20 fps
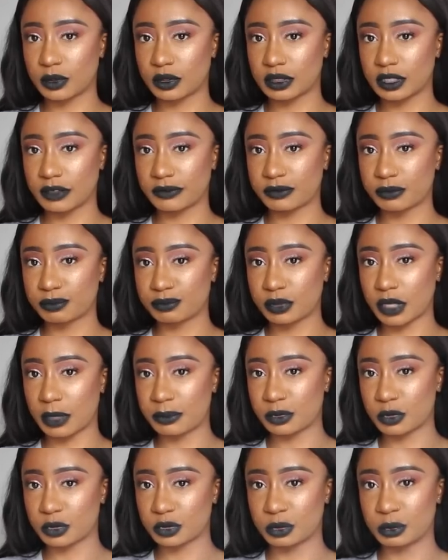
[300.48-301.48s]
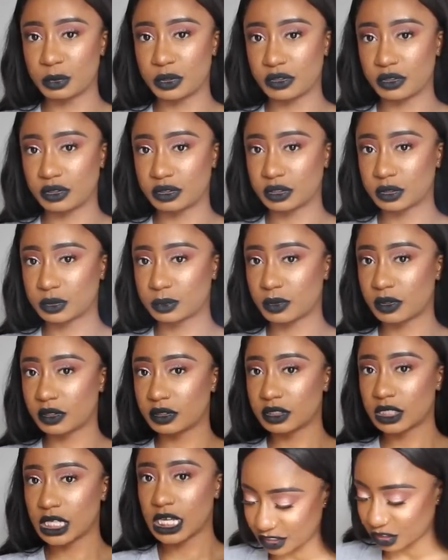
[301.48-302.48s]
one, I broke the mirror on this
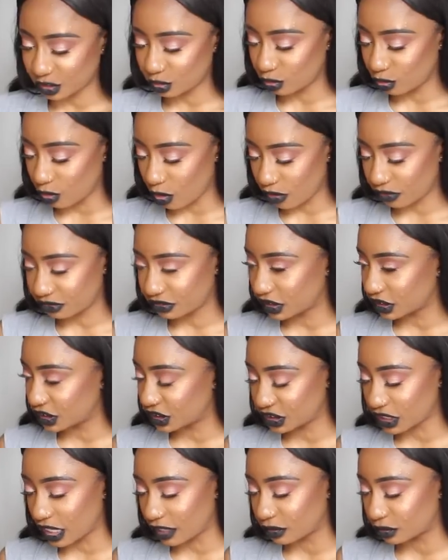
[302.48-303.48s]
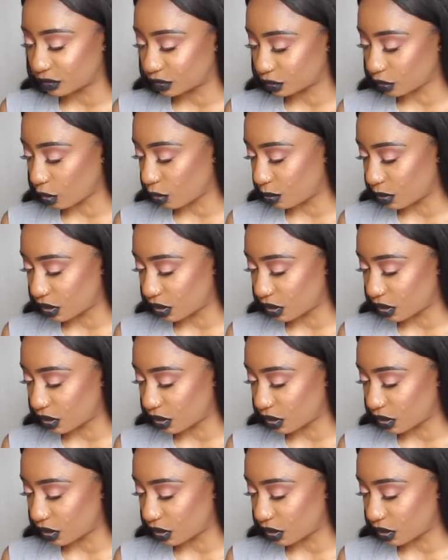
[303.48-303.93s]
one. I just love these shadows so